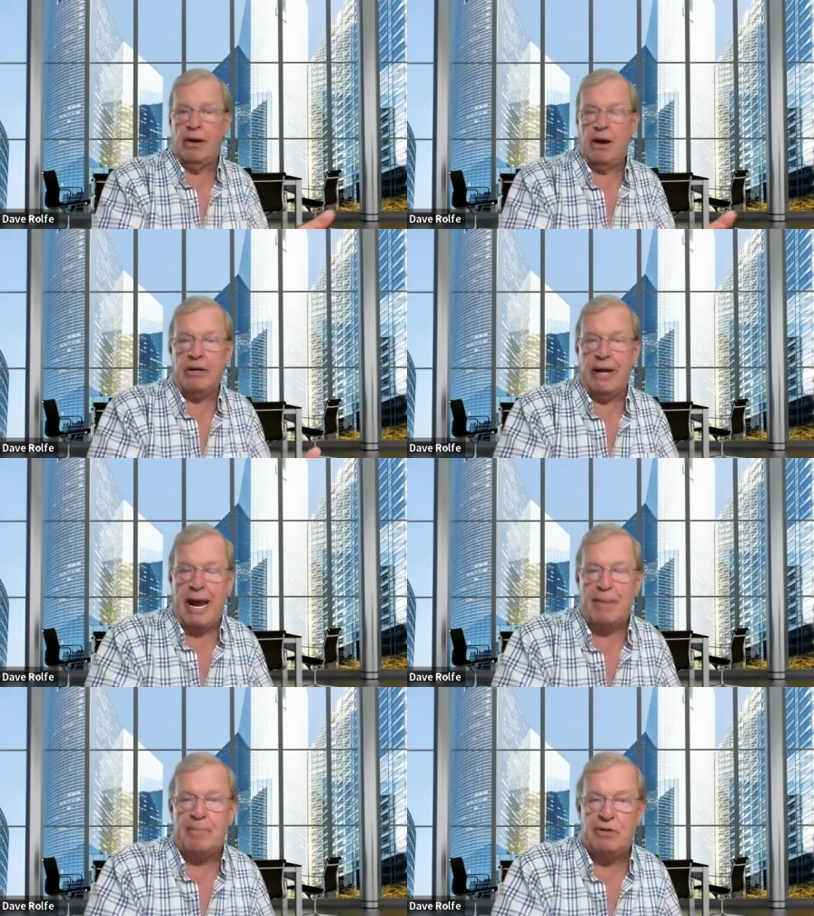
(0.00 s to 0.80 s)
are you
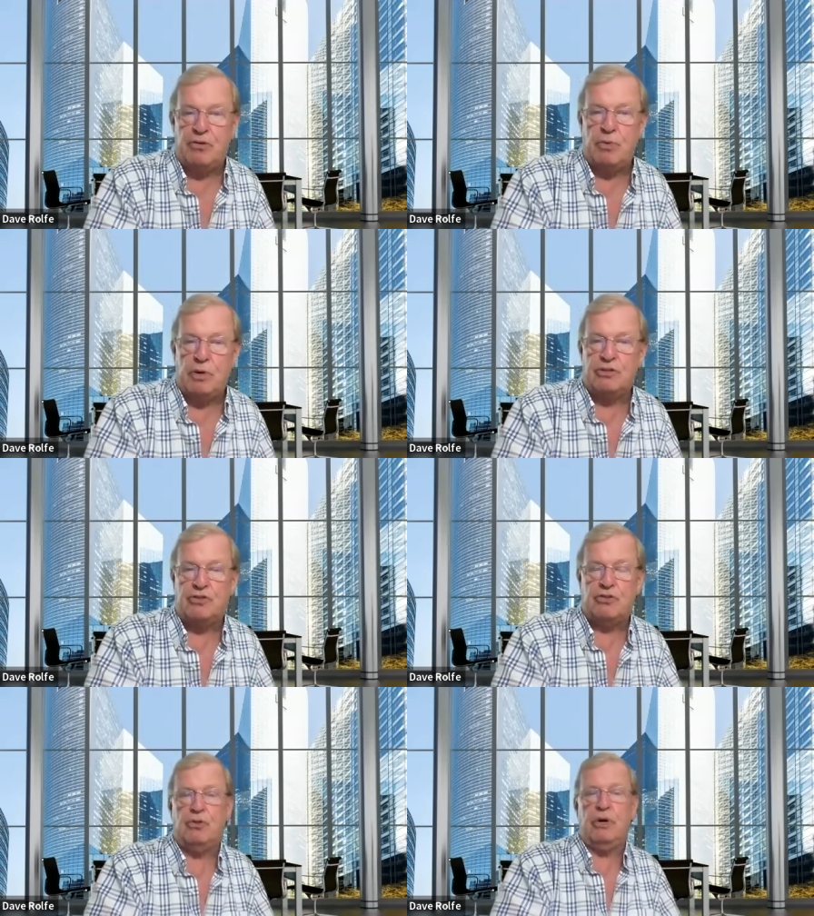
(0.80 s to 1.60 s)
happy doing what
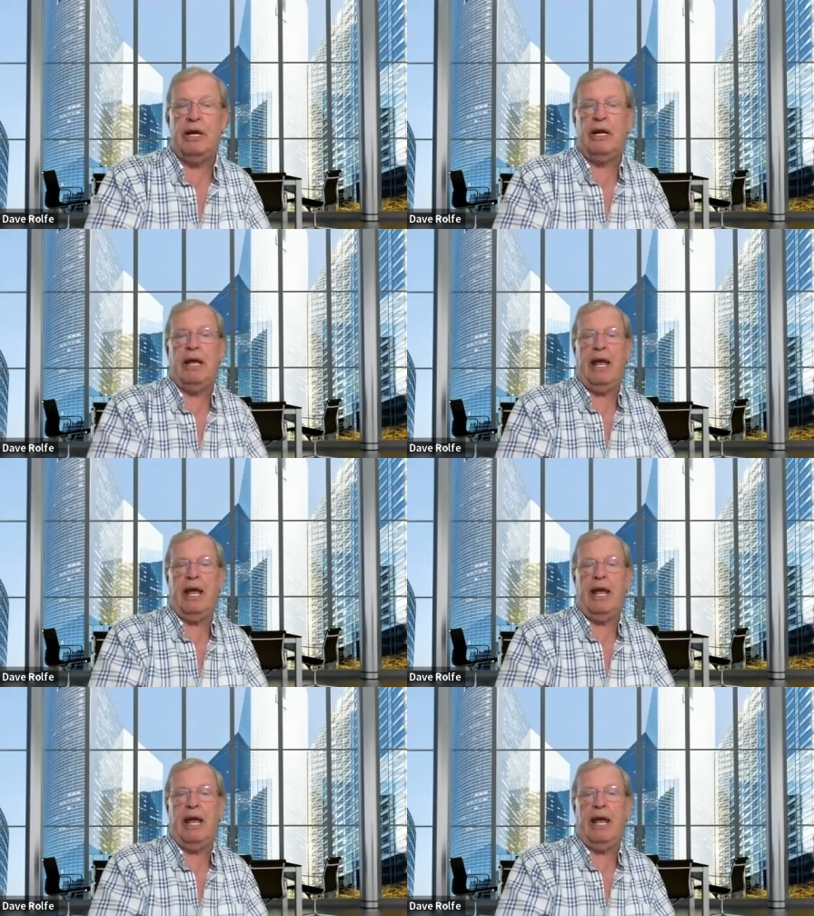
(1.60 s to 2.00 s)
you're doing